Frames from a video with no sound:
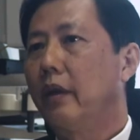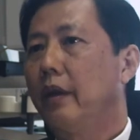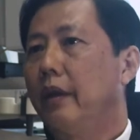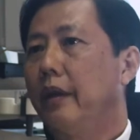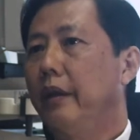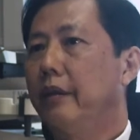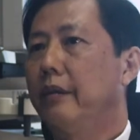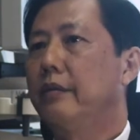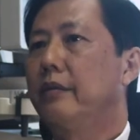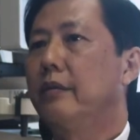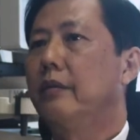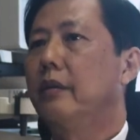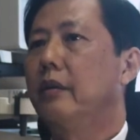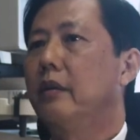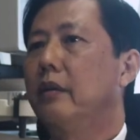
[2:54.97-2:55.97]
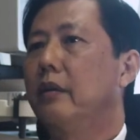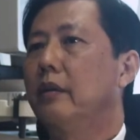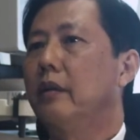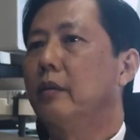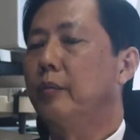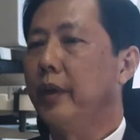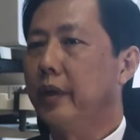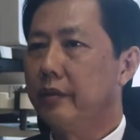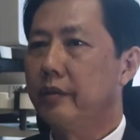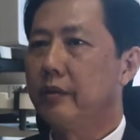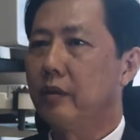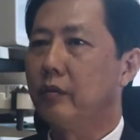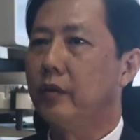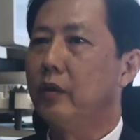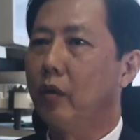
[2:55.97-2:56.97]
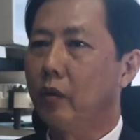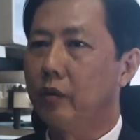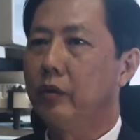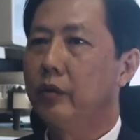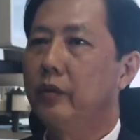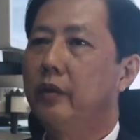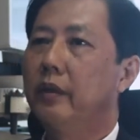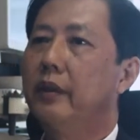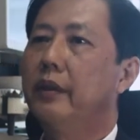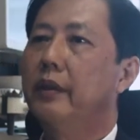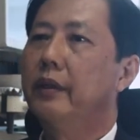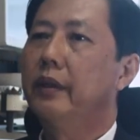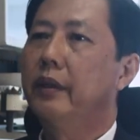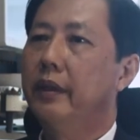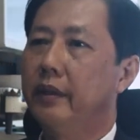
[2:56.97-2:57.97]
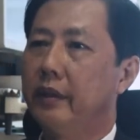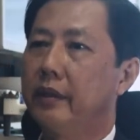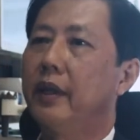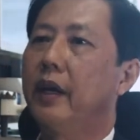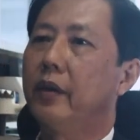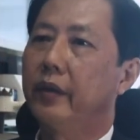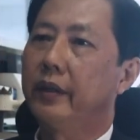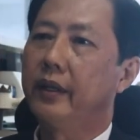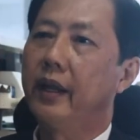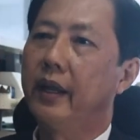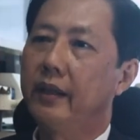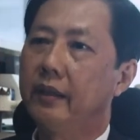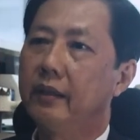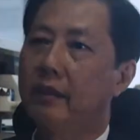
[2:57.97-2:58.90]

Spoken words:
is the presence of a nodule in the thyroid gland.